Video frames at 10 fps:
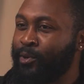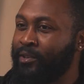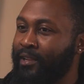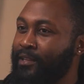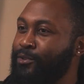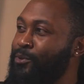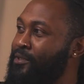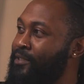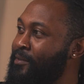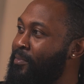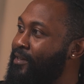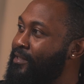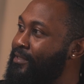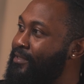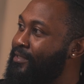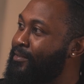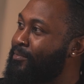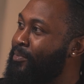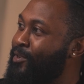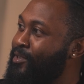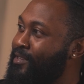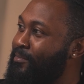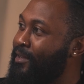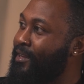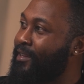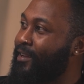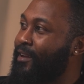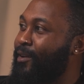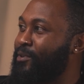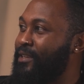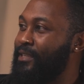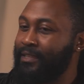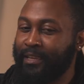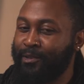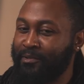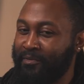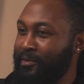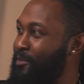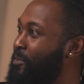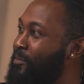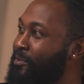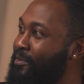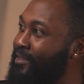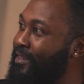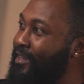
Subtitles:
put on like nude dinner parties because I'm like, I want to eat naked with a bunch of people.